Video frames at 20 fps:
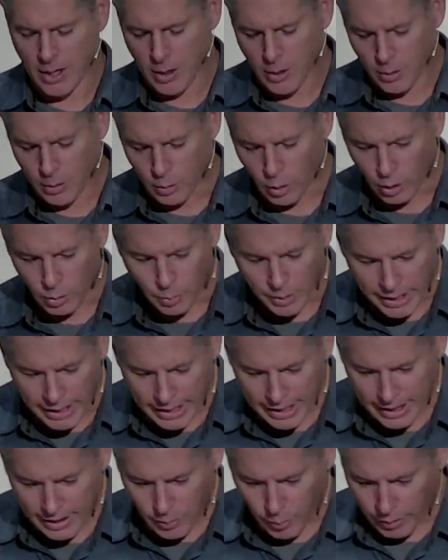Lord,
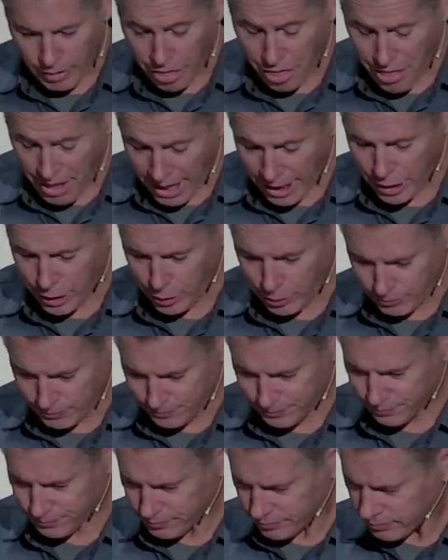we thank You
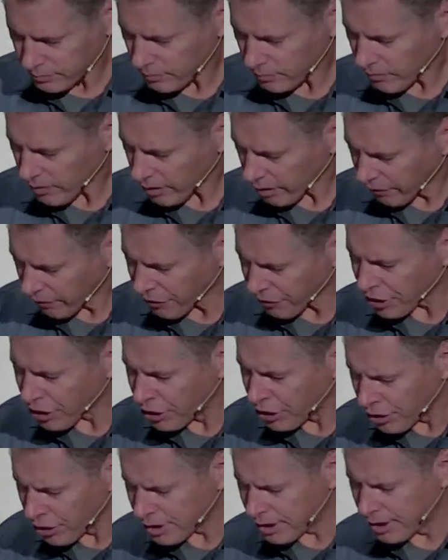for the
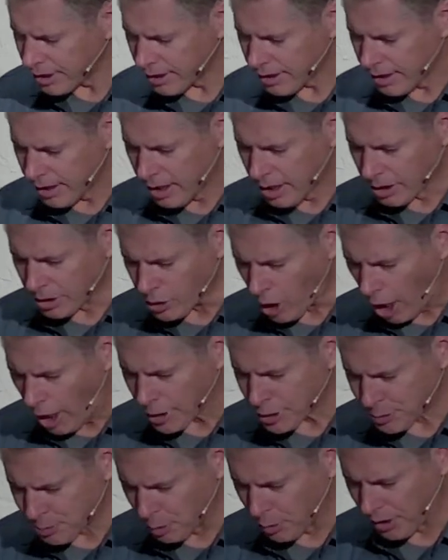good
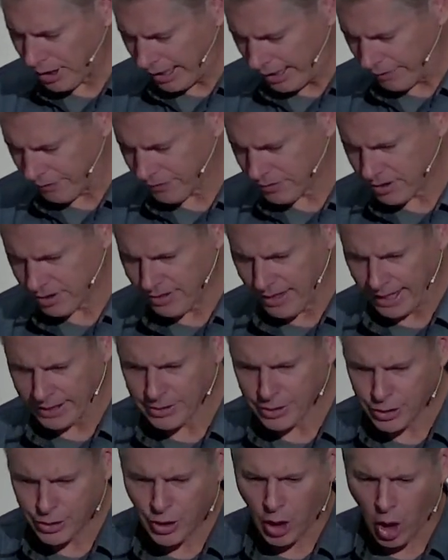gospel gift that
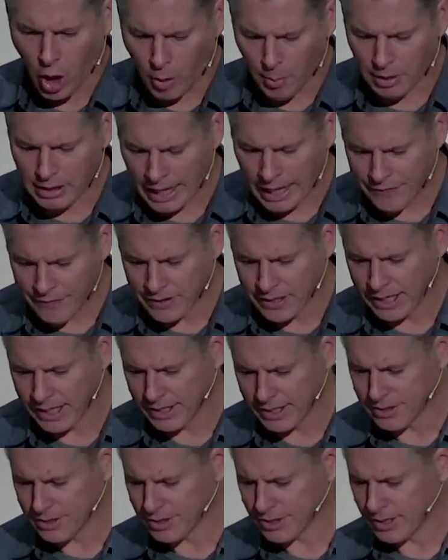Psalm 11
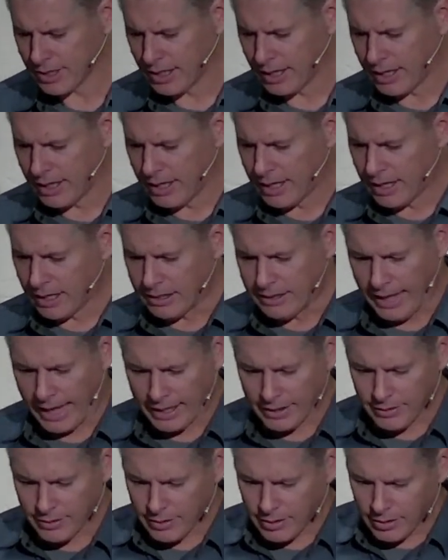is,
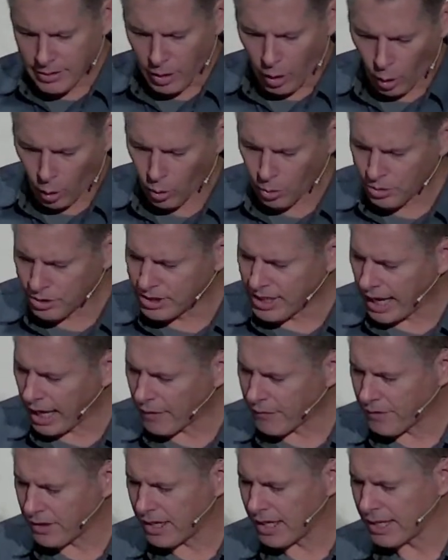that old
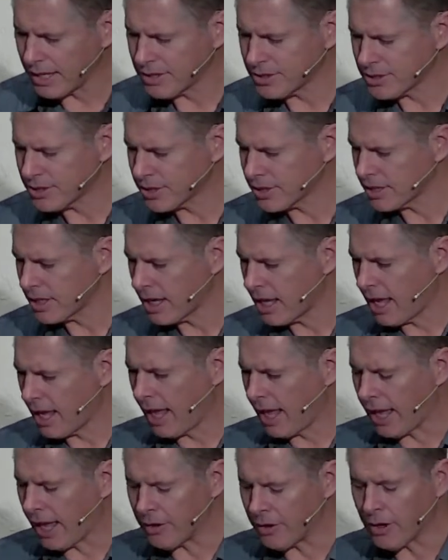David is,
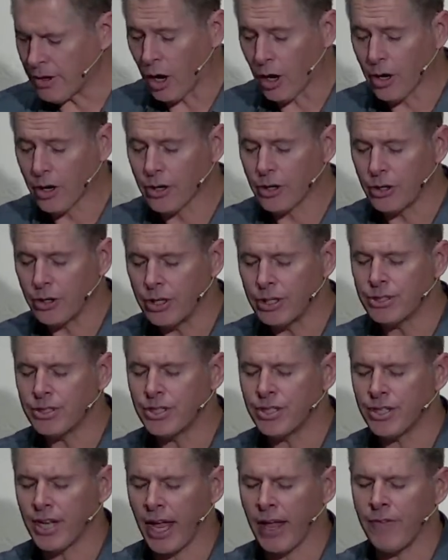and our good
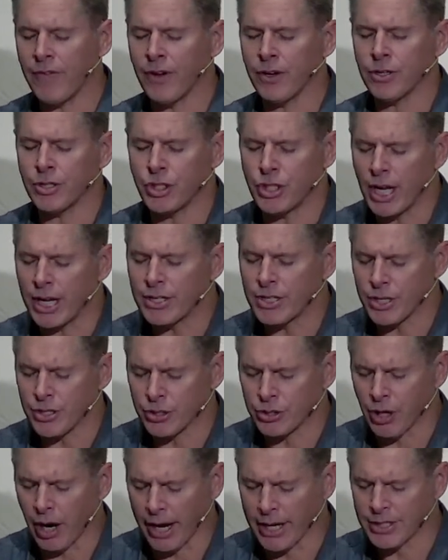Savior Jesus
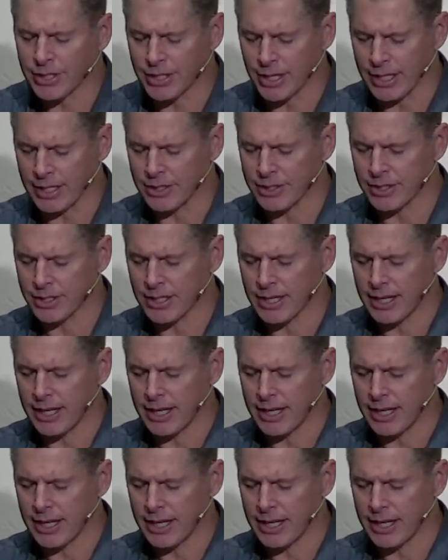Christ is.